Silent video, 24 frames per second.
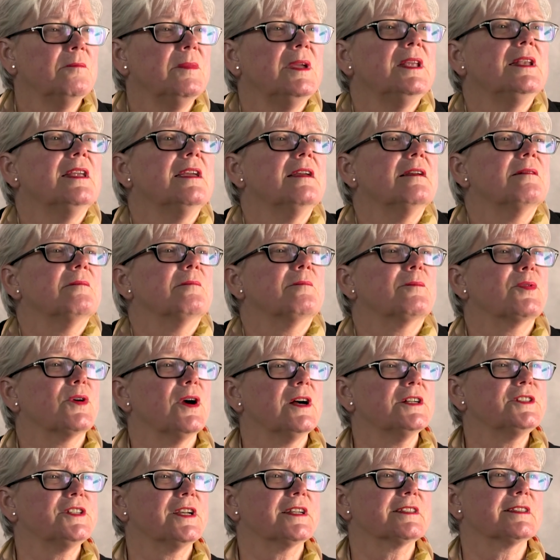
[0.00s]
meaning
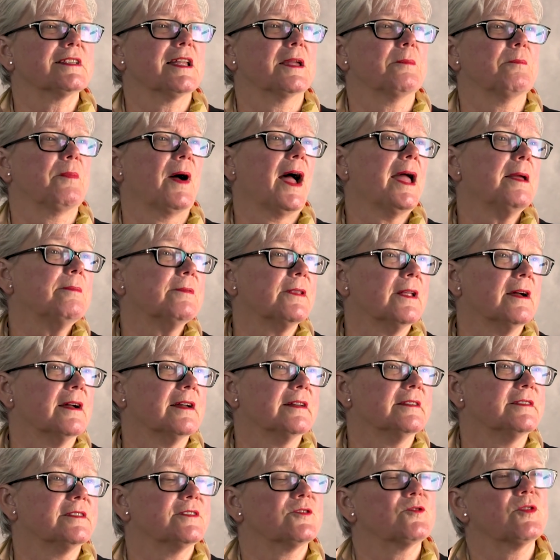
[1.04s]
projects like
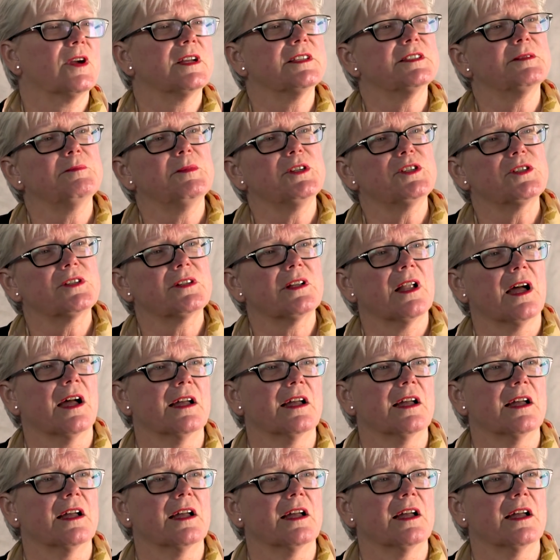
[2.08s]
pipelines, transmission